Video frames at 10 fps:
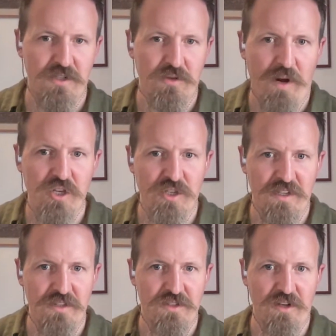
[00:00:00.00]
integration
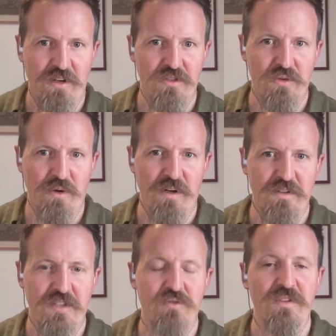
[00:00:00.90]
concerns or
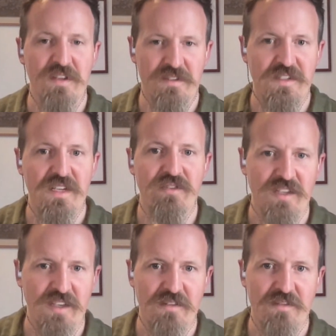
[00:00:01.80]
sensory sensitivity.